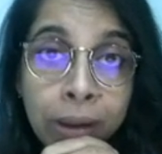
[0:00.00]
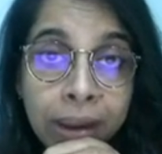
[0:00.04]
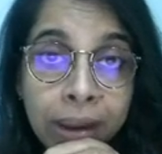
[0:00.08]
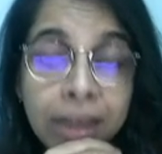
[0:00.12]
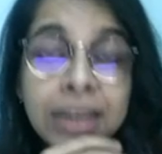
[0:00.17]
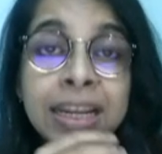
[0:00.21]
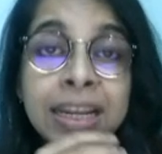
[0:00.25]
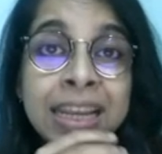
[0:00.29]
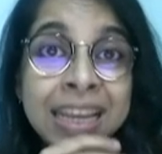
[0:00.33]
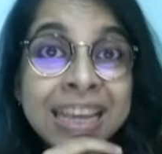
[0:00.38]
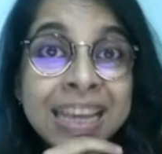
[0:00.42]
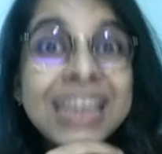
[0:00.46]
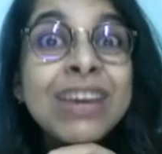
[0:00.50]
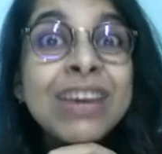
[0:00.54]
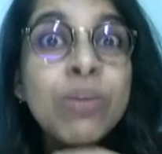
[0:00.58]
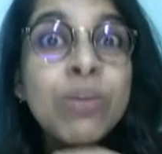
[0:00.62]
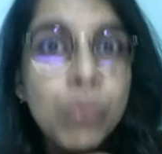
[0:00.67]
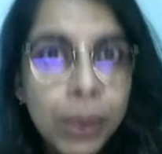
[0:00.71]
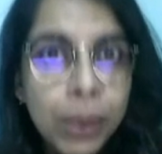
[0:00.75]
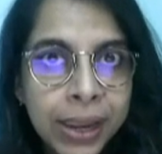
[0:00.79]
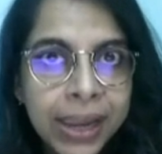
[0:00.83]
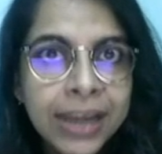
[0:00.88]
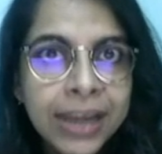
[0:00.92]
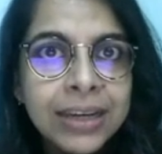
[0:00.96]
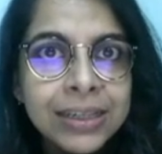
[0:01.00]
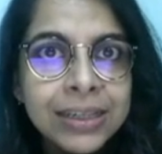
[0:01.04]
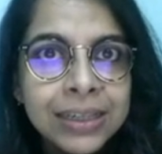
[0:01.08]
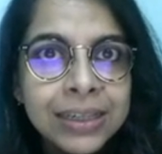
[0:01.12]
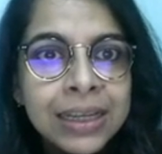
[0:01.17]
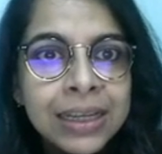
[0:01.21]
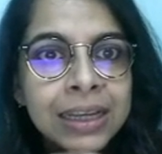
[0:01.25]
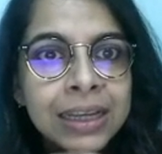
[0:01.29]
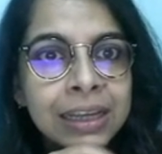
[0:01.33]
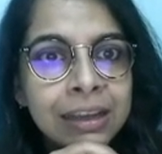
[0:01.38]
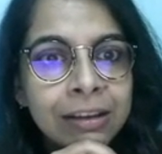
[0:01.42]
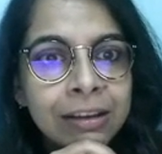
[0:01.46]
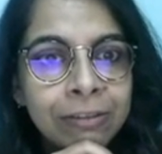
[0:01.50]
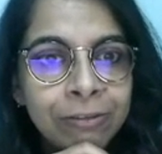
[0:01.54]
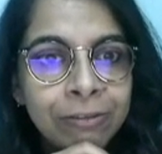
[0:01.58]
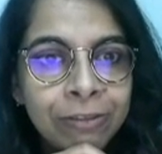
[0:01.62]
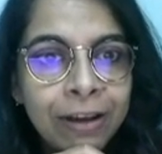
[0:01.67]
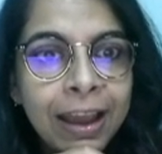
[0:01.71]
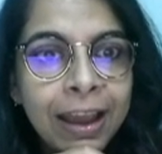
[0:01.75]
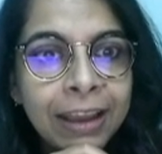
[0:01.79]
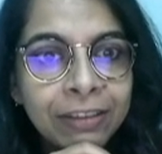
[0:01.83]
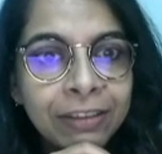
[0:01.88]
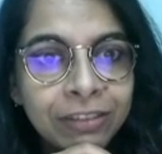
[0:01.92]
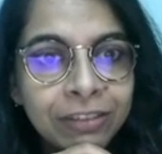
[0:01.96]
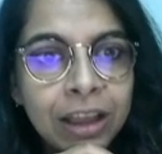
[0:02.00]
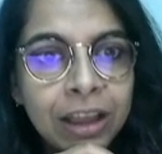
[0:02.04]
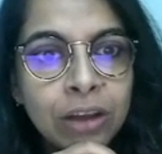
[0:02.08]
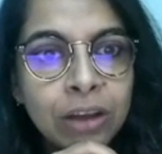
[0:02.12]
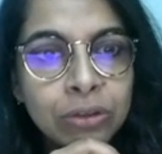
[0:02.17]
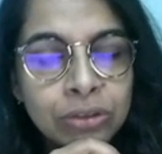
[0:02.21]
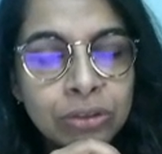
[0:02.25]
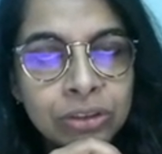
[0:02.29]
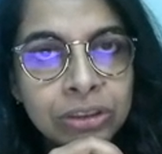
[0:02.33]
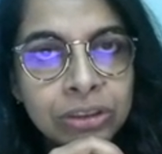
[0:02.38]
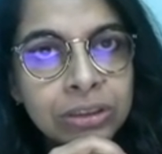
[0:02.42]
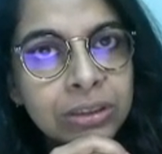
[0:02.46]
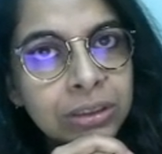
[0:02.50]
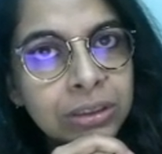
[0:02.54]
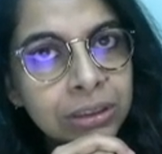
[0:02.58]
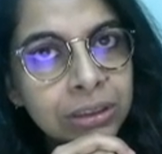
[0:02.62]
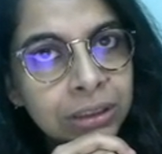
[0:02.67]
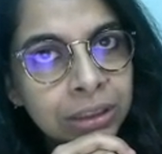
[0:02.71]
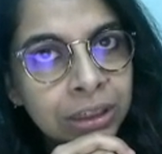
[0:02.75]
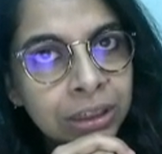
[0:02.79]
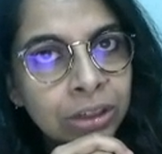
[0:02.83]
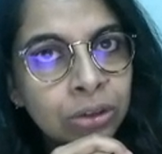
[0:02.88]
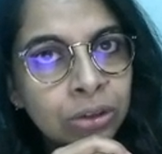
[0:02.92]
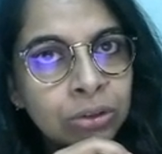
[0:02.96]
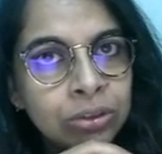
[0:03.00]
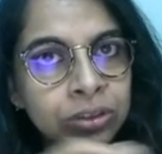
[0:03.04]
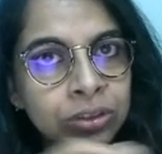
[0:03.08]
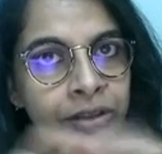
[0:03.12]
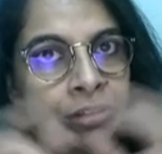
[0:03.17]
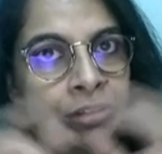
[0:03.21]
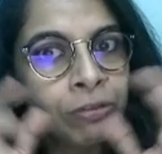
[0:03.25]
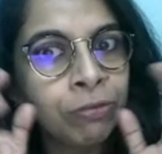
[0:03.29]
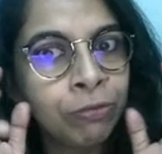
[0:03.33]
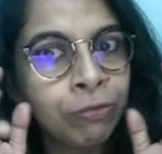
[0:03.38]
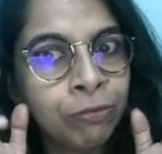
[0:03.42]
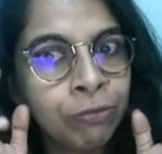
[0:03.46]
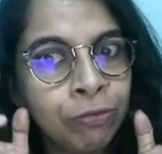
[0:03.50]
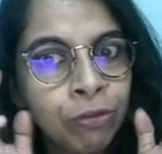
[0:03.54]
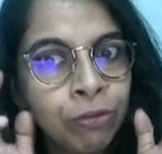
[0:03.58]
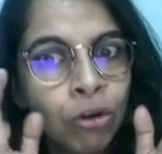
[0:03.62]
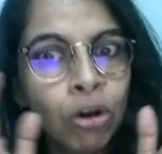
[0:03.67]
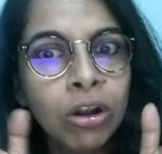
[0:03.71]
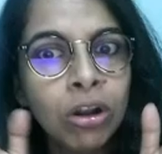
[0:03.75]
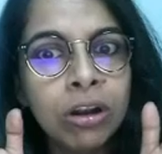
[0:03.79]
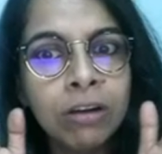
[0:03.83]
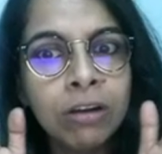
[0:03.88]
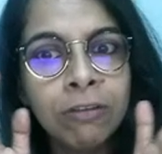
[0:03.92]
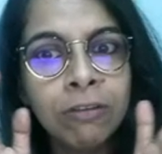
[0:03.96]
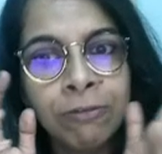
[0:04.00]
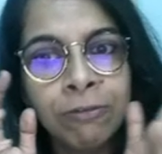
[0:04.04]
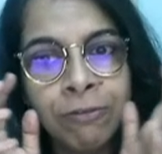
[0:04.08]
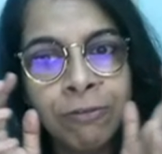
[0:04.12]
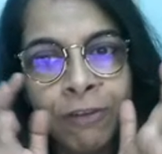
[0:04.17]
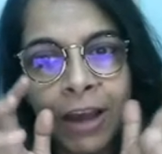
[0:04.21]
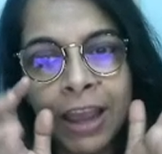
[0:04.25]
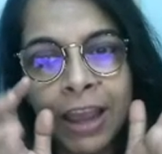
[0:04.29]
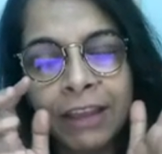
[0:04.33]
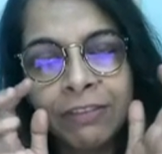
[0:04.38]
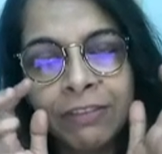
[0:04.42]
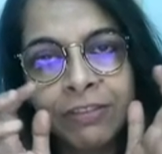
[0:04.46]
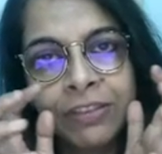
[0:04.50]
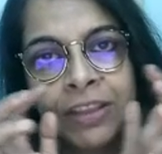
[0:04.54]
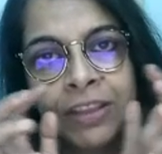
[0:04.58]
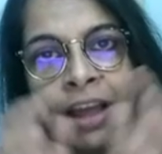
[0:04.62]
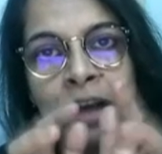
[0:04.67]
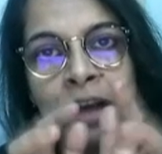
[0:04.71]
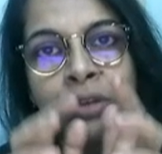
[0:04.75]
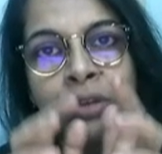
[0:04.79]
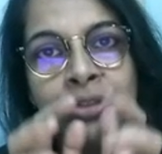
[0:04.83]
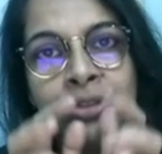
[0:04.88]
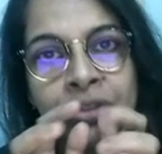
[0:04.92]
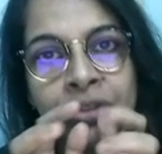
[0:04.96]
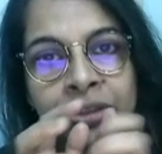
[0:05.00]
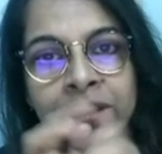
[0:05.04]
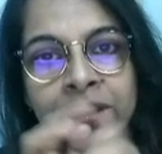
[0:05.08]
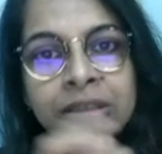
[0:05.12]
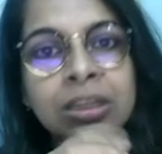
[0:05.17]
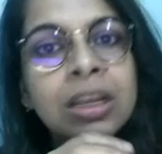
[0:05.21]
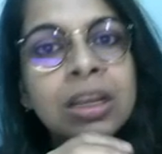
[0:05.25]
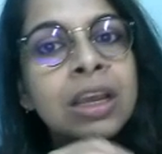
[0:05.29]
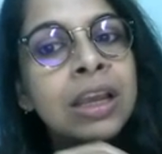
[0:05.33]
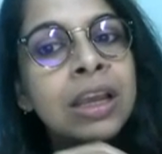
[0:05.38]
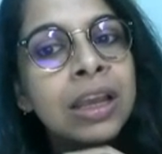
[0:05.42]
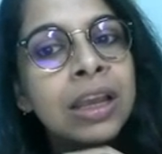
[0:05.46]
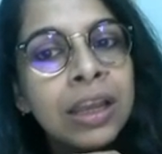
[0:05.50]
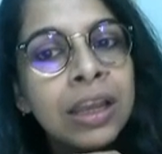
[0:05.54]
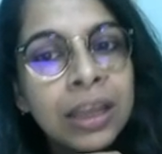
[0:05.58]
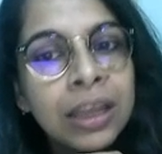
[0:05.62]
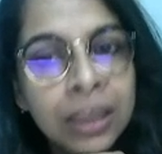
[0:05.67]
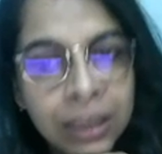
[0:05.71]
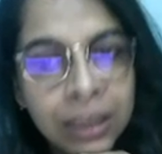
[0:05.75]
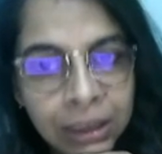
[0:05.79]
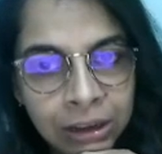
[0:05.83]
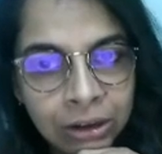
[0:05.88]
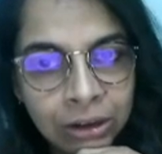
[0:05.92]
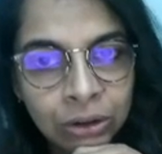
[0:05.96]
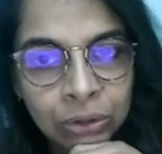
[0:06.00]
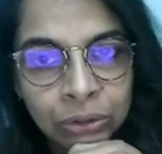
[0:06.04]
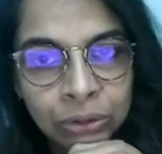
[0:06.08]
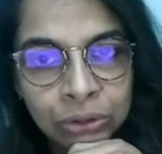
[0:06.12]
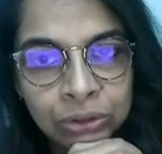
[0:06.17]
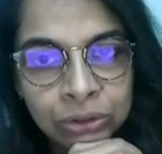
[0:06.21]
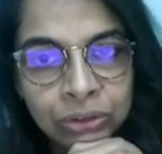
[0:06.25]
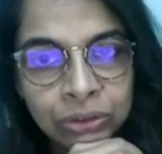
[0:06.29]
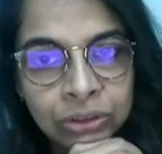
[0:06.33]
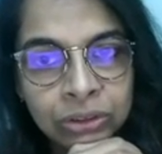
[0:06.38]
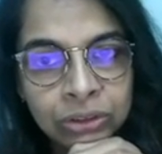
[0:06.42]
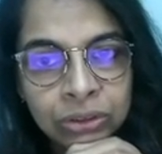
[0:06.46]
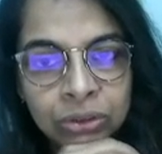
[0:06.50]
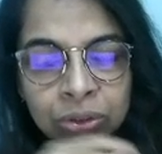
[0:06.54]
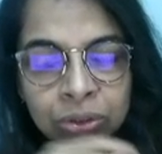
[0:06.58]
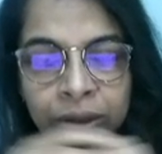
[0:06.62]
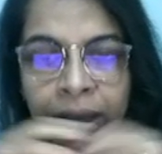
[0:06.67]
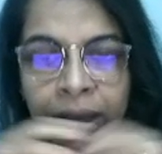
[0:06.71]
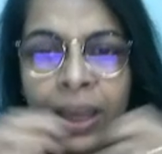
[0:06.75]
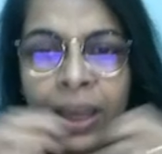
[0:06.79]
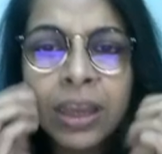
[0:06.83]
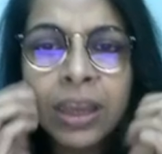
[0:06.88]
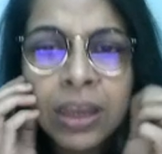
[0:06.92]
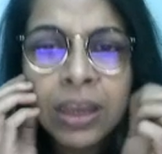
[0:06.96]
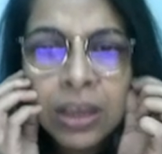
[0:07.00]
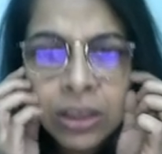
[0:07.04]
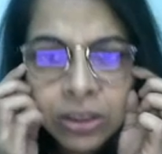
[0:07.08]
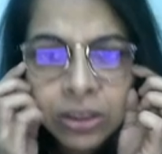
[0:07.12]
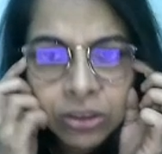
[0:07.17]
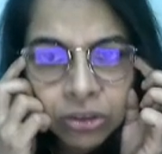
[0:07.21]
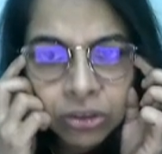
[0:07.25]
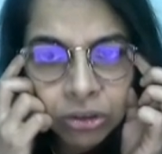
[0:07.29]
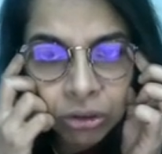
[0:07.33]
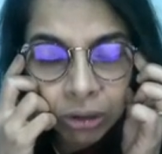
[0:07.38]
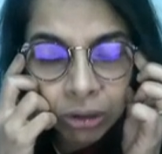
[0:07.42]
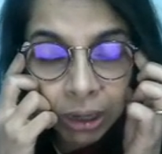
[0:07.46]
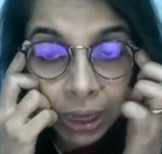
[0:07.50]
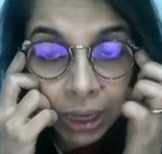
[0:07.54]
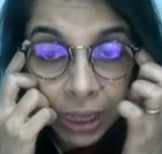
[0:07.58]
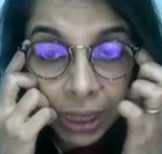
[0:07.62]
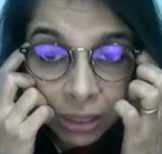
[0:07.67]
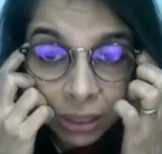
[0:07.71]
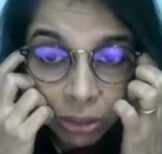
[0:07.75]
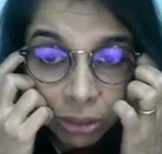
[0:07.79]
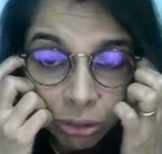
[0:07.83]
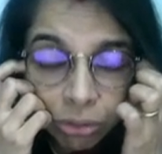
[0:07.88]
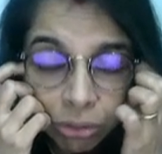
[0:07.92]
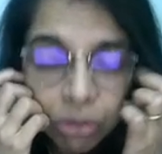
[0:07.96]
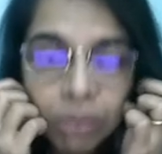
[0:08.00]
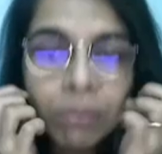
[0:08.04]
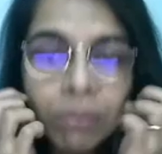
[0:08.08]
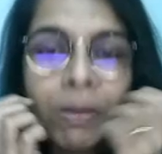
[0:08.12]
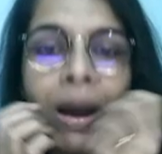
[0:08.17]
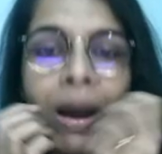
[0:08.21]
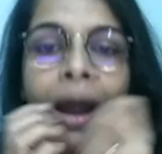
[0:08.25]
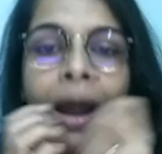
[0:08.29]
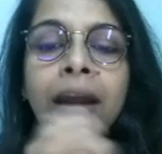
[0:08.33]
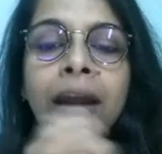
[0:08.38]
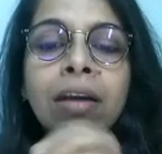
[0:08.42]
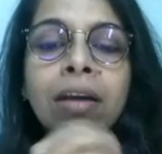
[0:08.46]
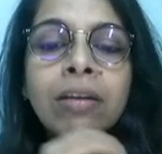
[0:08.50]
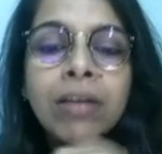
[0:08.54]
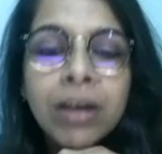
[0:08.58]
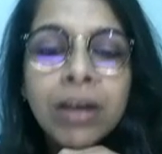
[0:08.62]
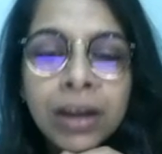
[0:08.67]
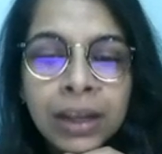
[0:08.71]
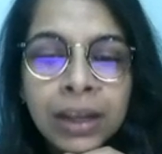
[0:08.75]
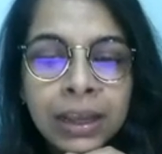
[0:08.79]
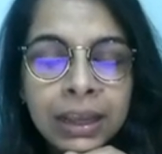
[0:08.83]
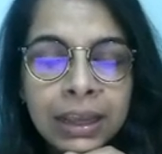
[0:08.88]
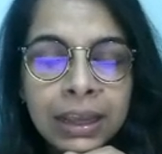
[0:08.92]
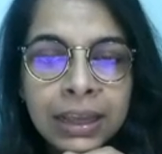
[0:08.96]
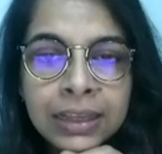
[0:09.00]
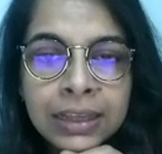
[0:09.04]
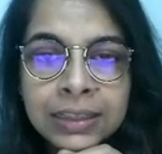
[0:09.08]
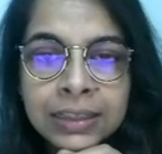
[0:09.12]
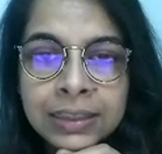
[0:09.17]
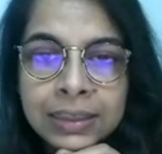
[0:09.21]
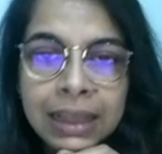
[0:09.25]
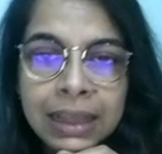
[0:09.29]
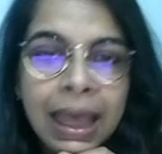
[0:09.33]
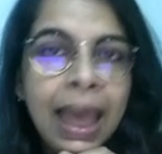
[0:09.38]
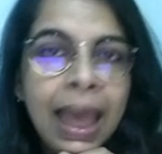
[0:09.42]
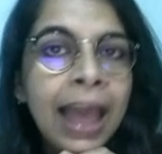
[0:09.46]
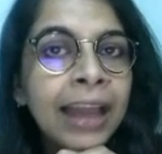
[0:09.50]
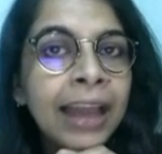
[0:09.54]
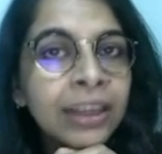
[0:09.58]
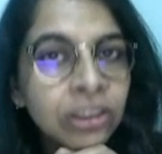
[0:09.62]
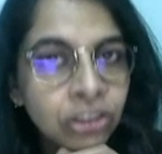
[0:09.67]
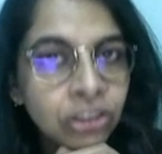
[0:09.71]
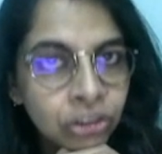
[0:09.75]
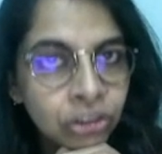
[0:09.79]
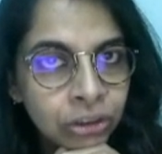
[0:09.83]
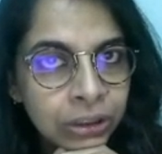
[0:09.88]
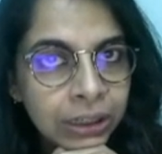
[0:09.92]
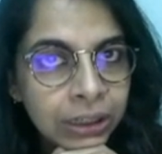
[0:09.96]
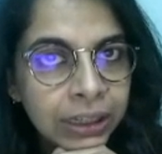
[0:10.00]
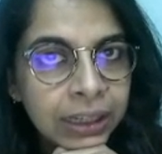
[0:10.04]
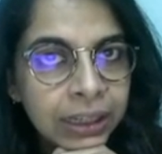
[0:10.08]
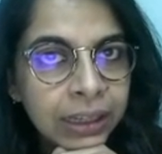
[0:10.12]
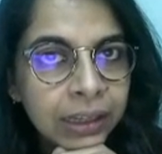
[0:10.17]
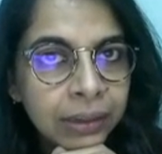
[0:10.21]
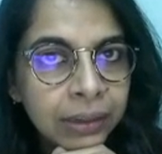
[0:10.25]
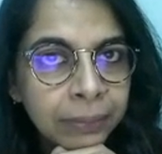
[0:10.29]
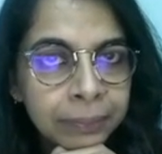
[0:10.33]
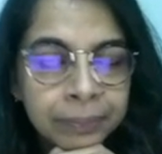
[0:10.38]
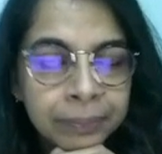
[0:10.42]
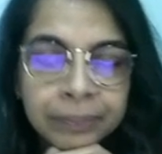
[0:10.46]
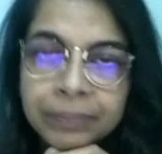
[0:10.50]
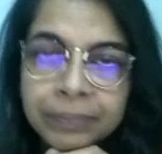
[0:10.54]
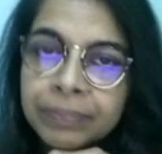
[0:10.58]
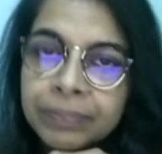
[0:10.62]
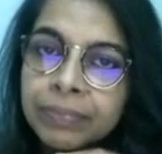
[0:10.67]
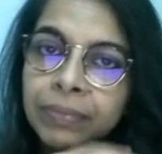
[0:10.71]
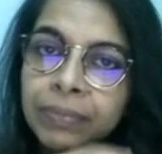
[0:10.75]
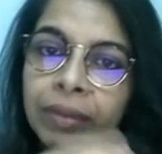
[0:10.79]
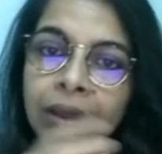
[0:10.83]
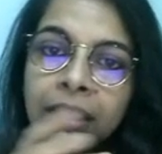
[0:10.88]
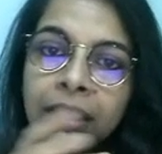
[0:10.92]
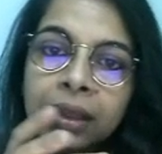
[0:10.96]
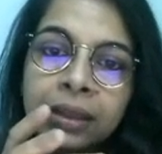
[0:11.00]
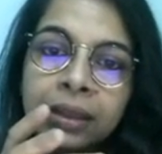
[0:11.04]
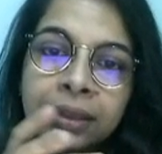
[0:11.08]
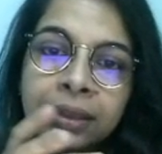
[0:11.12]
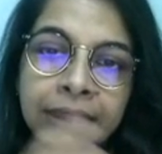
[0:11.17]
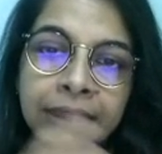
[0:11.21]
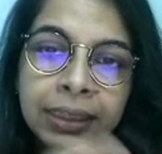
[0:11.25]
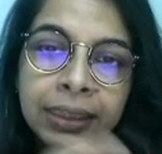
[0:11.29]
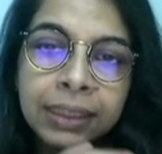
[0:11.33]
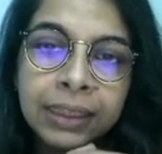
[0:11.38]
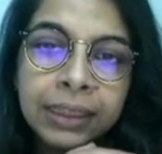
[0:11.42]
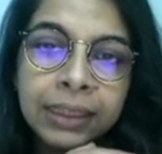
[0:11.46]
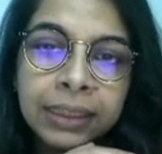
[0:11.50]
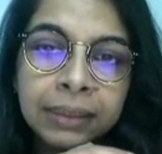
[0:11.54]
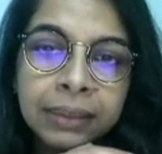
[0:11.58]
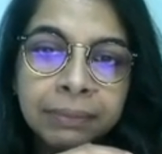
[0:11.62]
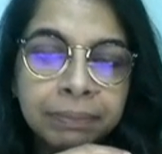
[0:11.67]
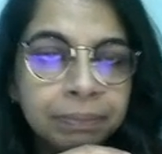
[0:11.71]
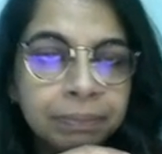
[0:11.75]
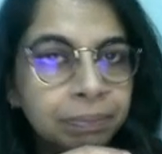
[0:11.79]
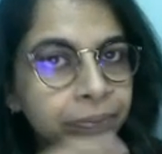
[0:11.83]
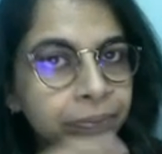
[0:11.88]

he weighed 5,000 kilos, a full 5,000 kilos. Okay. So Indu Kumar is actually the